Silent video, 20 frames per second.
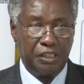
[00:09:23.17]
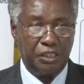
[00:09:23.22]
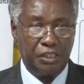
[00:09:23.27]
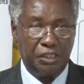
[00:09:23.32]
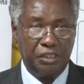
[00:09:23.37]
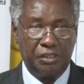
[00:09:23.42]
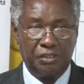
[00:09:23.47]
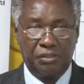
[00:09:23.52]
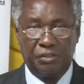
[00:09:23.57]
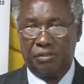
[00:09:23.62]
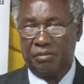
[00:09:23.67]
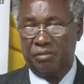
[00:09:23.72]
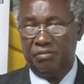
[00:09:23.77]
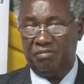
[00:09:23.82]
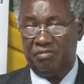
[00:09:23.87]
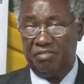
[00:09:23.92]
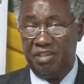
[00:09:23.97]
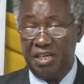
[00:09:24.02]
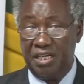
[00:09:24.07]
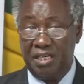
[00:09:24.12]
is
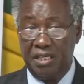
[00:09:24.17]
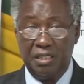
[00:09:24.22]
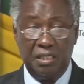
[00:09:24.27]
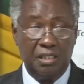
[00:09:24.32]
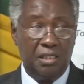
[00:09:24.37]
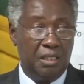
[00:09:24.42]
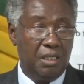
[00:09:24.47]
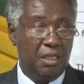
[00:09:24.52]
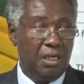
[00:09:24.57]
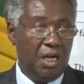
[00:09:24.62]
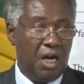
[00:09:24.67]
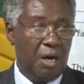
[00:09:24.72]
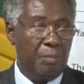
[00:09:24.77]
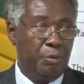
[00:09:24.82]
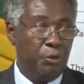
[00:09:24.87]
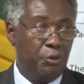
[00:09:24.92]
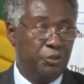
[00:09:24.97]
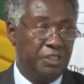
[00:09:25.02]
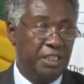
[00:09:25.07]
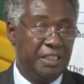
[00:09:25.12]
very
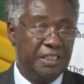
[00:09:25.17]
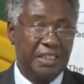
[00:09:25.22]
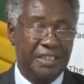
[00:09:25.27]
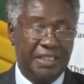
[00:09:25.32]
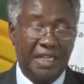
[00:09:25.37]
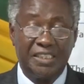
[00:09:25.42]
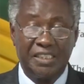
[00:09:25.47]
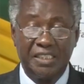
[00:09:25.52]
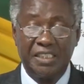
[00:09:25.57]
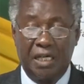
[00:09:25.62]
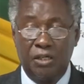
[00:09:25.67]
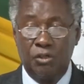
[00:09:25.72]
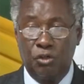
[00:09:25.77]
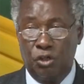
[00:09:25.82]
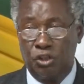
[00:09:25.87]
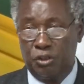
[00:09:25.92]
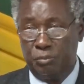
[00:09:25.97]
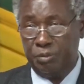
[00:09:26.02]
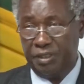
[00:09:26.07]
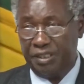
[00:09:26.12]
apologetic that she
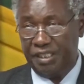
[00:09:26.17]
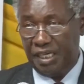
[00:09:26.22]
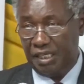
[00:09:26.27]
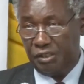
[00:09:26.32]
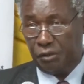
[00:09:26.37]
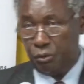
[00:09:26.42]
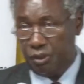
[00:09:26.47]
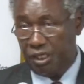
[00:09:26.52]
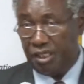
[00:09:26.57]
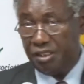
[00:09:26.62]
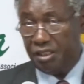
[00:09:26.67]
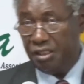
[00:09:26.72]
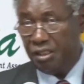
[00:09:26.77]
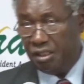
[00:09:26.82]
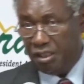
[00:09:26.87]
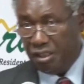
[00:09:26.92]
cannot be here today.